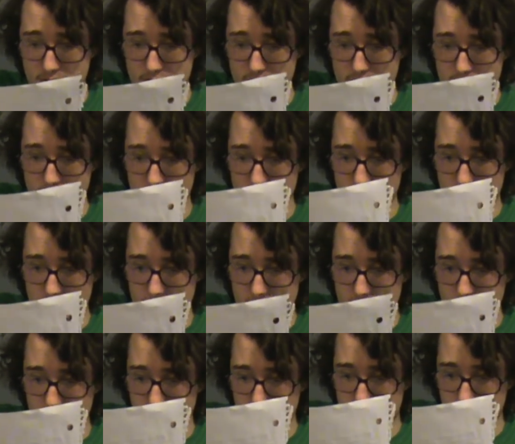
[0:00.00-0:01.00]

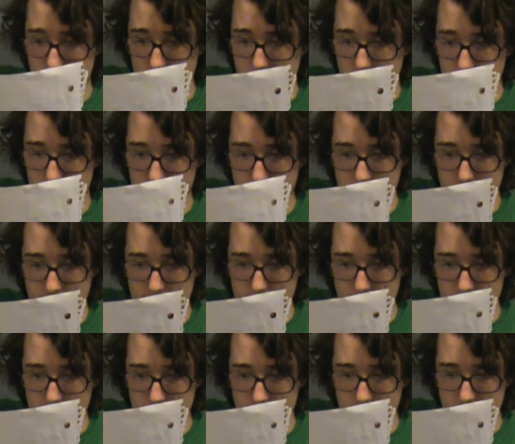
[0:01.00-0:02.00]

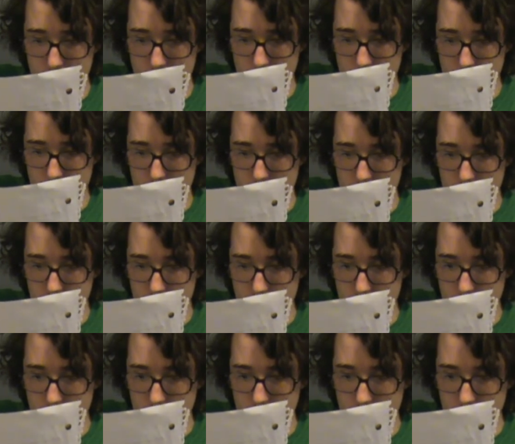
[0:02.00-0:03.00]

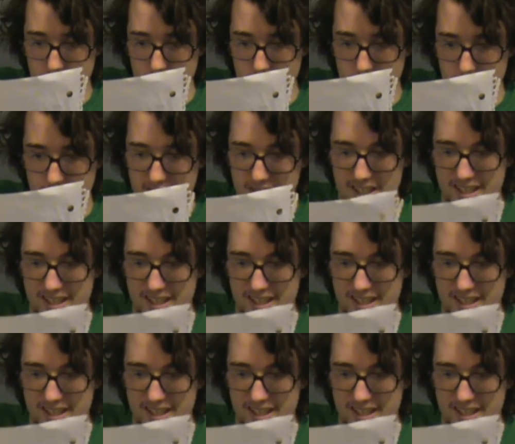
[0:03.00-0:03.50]
(silence)